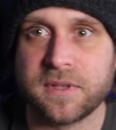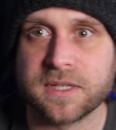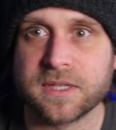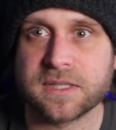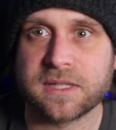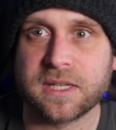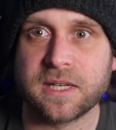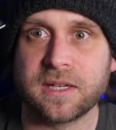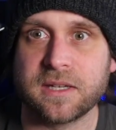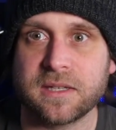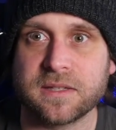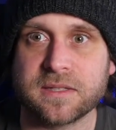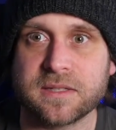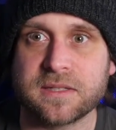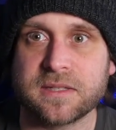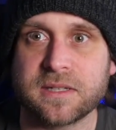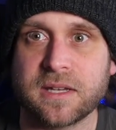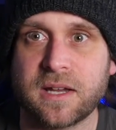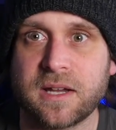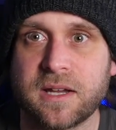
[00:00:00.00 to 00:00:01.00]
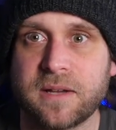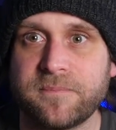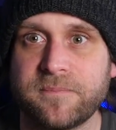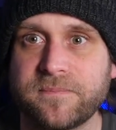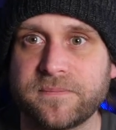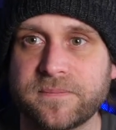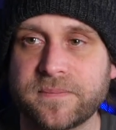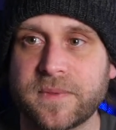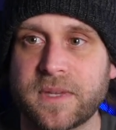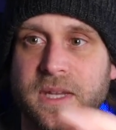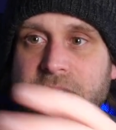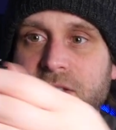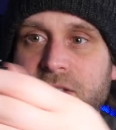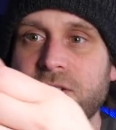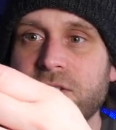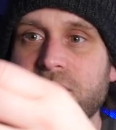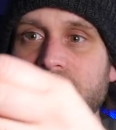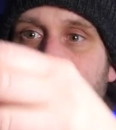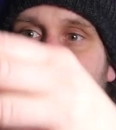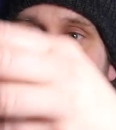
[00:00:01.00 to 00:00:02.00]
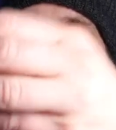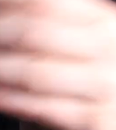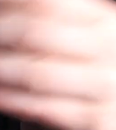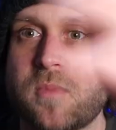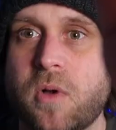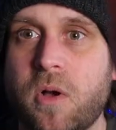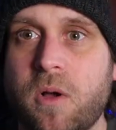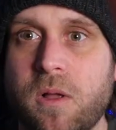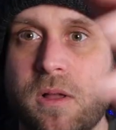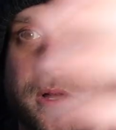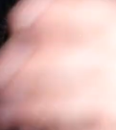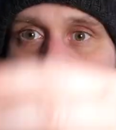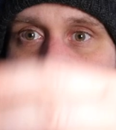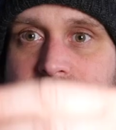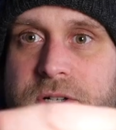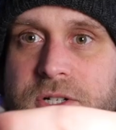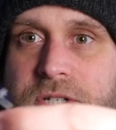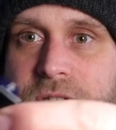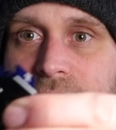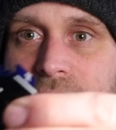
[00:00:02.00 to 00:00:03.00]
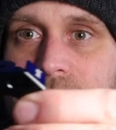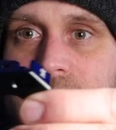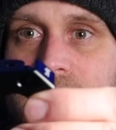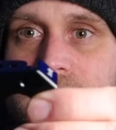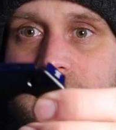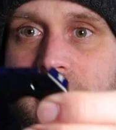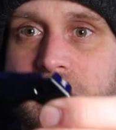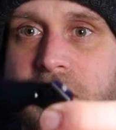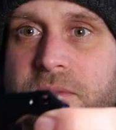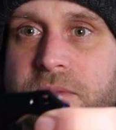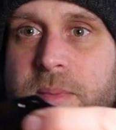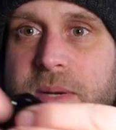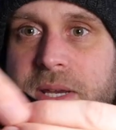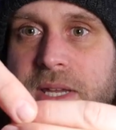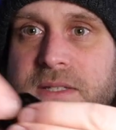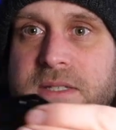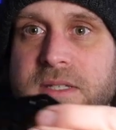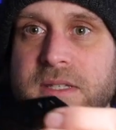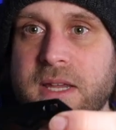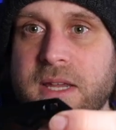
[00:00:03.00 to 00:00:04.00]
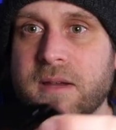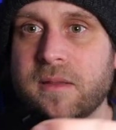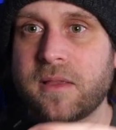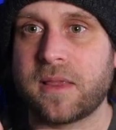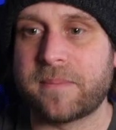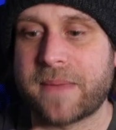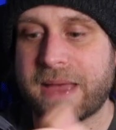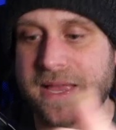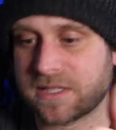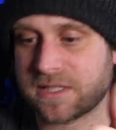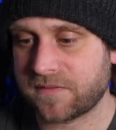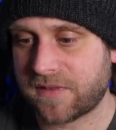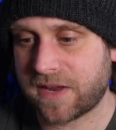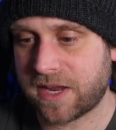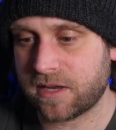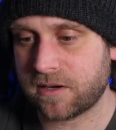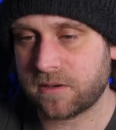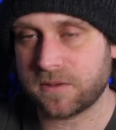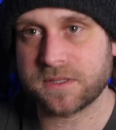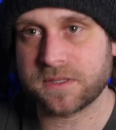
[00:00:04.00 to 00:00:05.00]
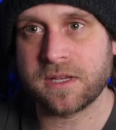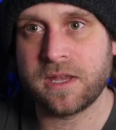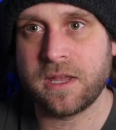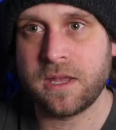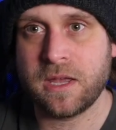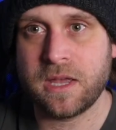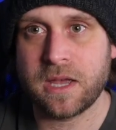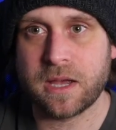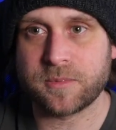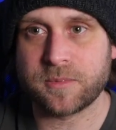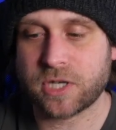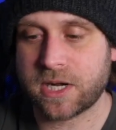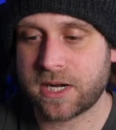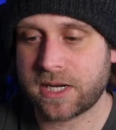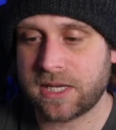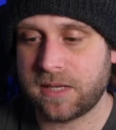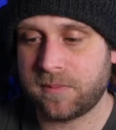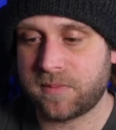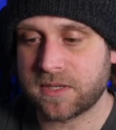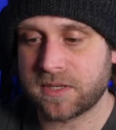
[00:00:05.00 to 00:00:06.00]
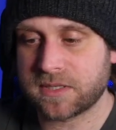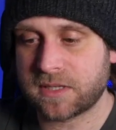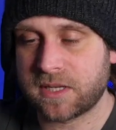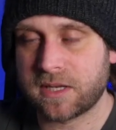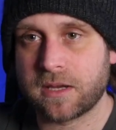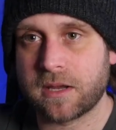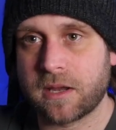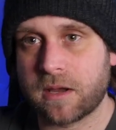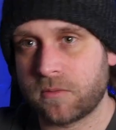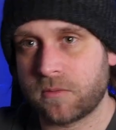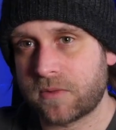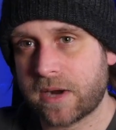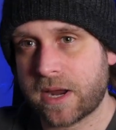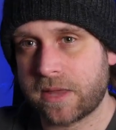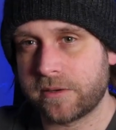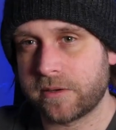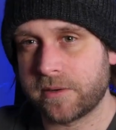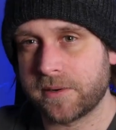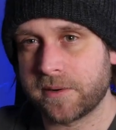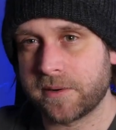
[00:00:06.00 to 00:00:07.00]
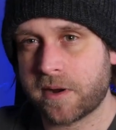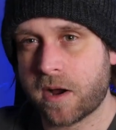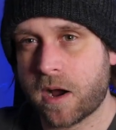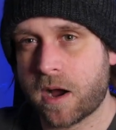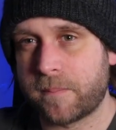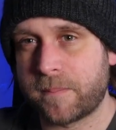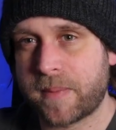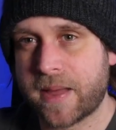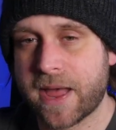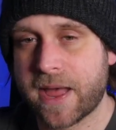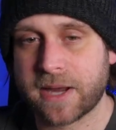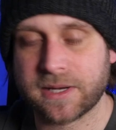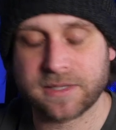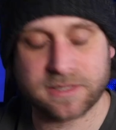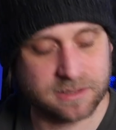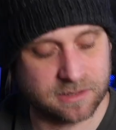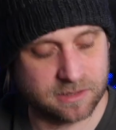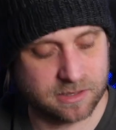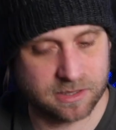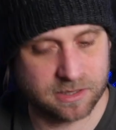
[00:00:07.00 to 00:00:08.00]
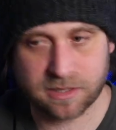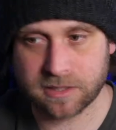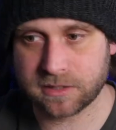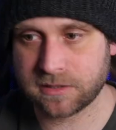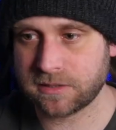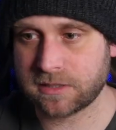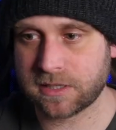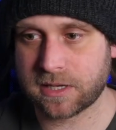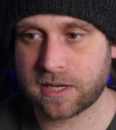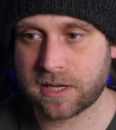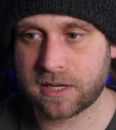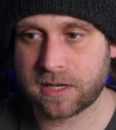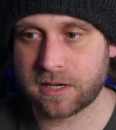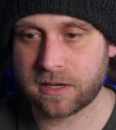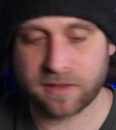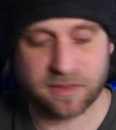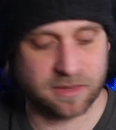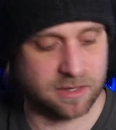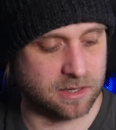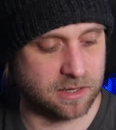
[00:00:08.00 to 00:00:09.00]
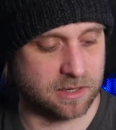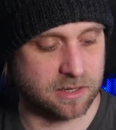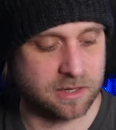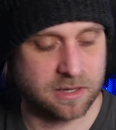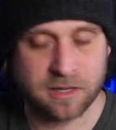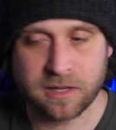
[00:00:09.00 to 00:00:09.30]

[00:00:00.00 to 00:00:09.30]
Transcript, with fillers: this thing. It's, uh, it's just so small and understated. You know, everybody gets these like massive handles. I'm trying to keep this thing rather compact, and uh, and I think